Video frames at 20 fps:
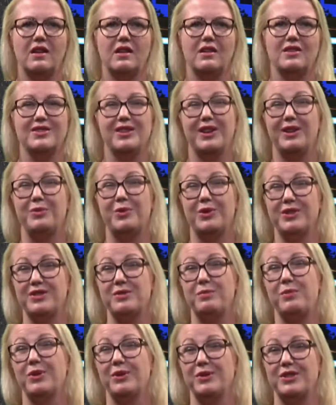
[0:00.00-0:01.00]
so at once
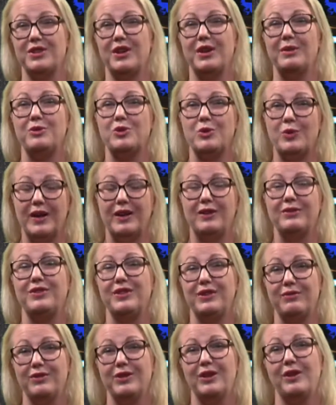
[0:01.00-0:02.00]
upon a time 12
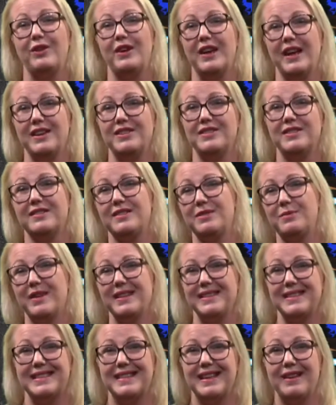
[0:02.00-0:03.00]
different locations and
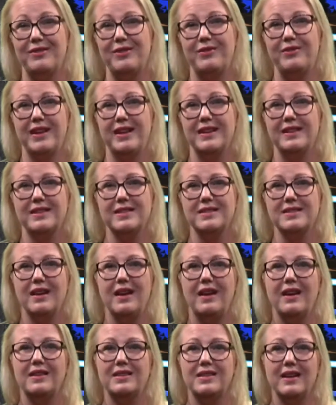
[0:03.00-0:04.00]
about 7 vendors,
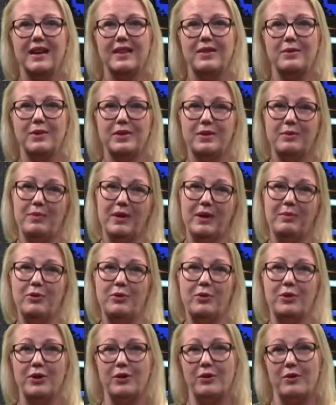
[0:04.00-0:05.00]
together with the people
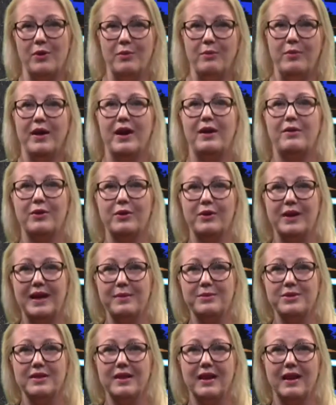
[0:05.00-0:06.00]
on our own payroll in
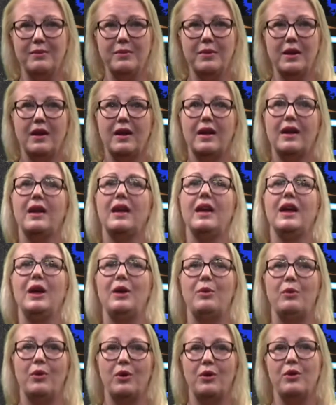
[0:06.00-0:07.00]
Amsterdam, it
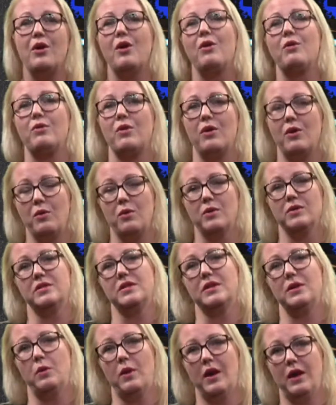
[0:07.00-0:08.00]
will go wrong once
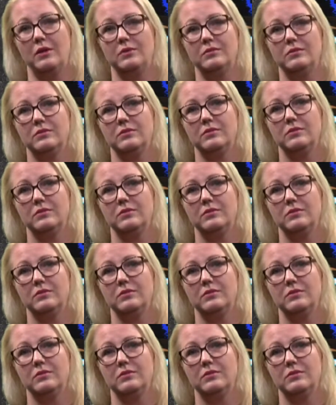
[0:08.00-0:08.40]
in a while.